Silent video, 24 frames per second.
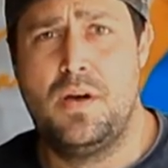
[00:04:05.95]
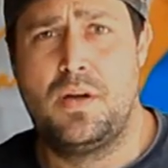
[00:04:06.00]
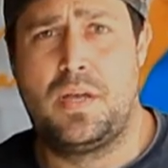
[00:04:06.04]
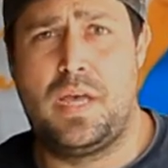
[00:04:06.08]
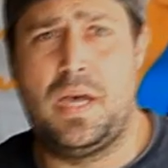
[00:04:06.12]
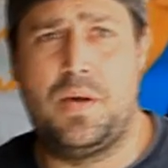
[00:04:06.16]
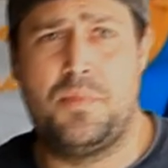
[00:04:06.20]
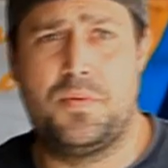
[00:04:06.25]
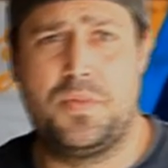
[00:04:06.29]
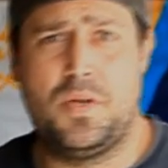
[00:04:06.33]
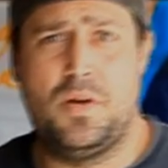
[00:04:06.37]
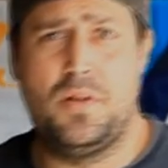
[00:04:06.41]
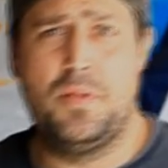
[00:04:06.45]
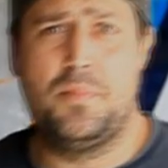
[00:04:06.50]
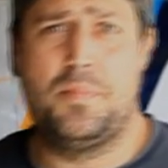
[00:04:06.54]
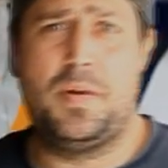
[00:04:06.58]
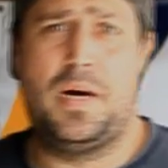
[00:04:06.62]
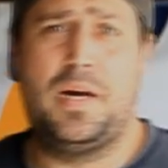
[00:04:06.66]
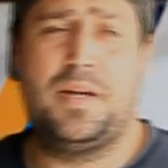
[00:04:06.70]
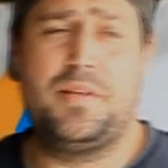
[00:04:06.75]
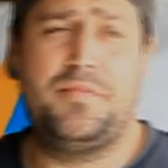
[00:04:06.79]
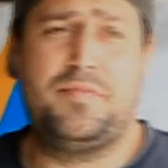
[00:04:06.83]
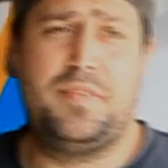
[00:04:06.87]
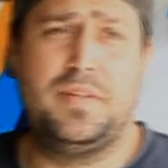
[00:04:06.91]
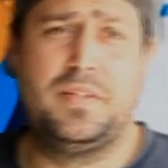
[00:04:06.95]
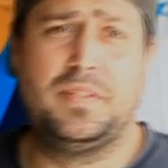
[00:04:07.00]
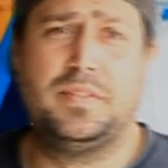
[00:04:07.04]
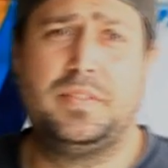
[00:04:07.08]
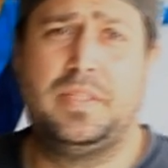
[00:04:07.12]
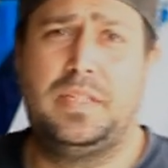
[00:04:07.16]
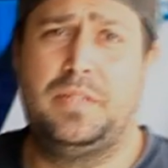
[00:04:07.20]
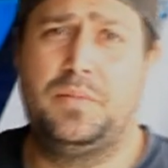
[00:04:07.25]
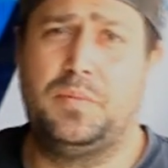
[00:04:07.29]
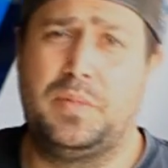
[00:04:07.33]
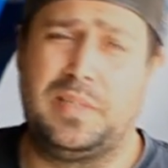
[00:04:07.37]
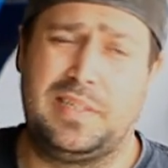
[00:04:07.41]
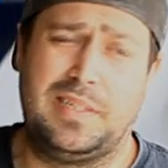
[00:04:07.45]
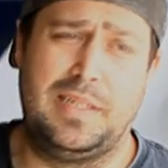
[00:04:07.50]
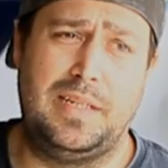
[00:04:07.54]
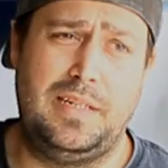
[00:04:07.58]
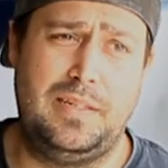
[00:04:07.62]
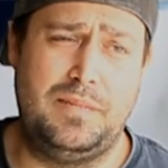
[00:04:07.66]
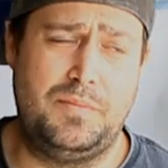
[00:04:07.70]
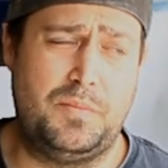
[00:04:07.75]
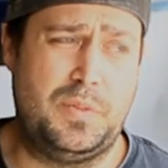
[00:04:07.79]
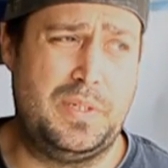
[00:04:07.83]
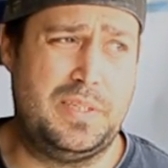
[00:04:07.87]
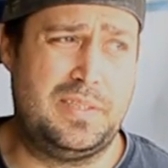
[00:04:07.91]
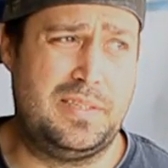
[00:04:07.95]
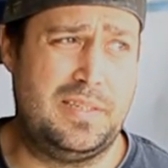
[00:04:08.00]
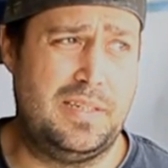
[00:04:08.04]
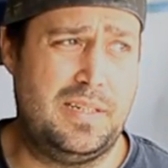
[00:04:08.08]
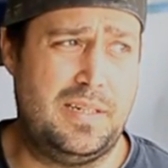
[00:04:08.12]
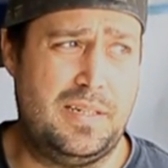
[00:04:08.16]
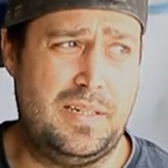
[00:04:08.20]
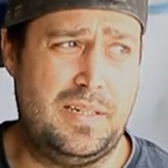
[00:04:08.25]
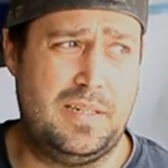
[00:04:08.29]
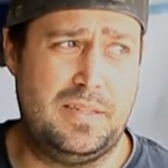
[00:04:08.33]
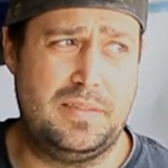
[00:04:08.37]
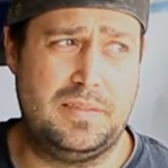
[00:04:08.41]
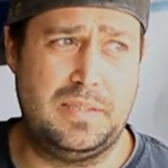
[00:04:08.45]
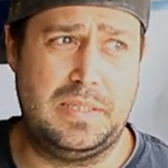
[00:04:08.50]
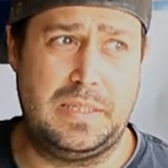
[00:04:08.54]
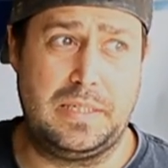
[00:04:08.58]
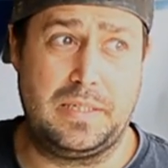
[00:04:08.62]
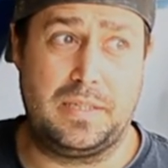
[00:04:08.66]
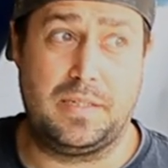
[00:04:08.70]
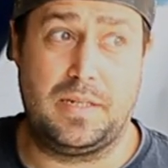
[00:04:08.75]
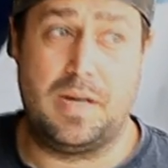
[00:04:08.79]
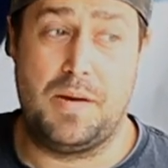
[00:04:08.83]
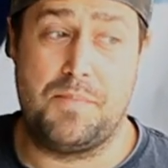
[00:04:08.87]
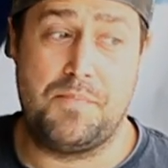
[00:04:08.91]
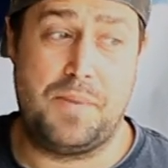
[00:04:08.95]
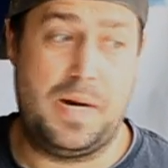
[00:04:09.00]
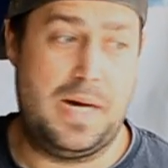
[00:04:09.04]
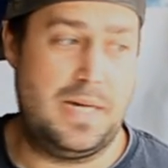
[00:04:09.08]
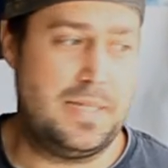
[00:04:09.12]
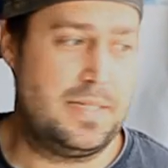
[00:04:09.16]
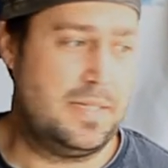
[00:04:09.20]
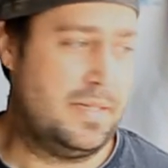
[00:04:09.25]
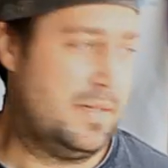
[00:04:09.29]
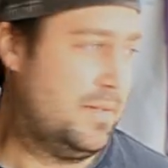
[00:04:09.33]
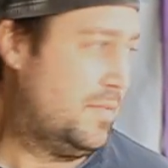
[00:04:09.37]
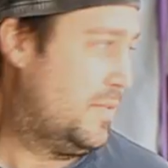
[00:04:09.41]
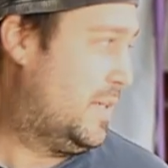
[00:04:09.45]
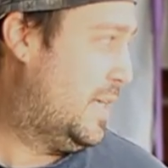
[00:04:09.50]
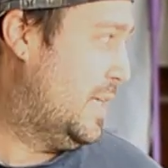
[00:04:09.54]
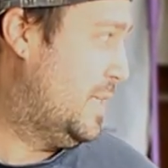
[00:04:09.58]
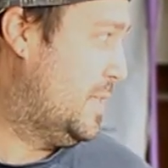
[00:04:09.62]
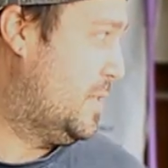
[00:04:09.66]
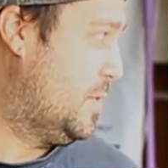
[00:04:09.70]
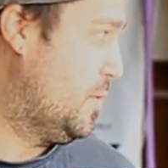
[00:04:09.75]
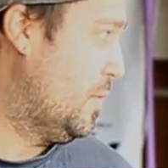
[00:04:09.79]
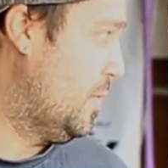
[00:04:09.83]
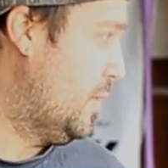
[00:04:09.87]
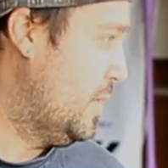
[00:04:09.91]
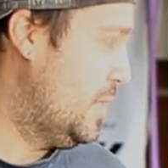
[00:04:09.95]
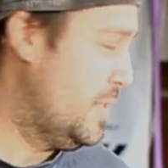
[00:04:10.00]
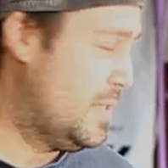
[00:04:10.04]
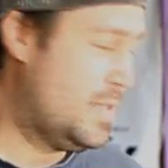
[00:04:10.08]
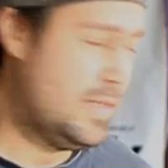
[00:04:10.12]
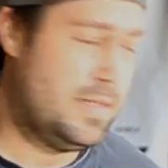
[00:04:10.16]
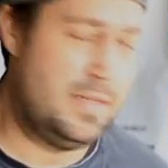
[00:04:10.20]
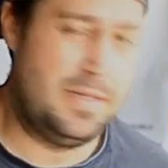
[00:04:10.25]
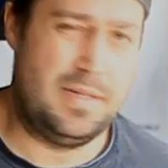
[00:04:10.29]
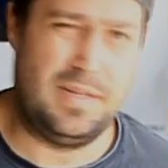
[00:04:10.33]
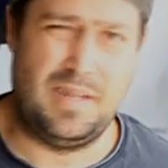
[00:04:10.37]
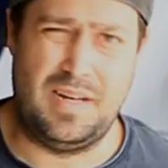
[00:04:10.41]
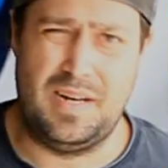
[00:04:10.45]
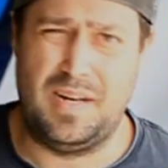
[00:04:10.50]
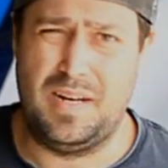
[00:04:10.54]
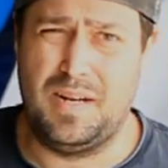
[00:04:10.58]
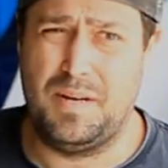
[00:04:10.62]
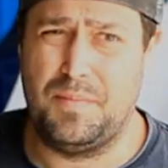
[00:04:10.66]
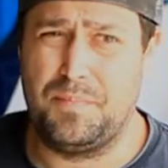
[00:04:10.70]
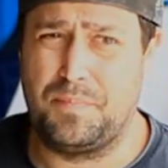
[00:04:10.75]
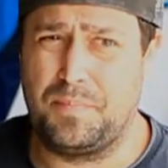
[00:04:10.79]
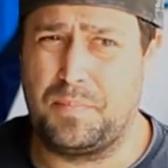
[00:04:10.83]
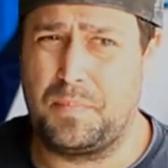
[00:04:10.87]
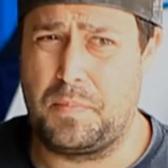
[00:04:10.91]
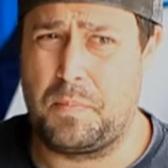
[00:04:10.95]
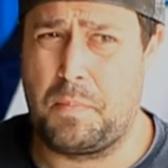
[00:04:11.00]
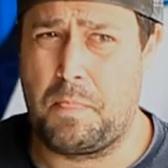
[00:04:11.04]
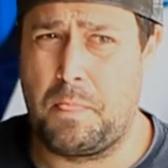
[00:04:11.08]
Okay, with all the body filled in with, with uh, the composite of kids' toys, um,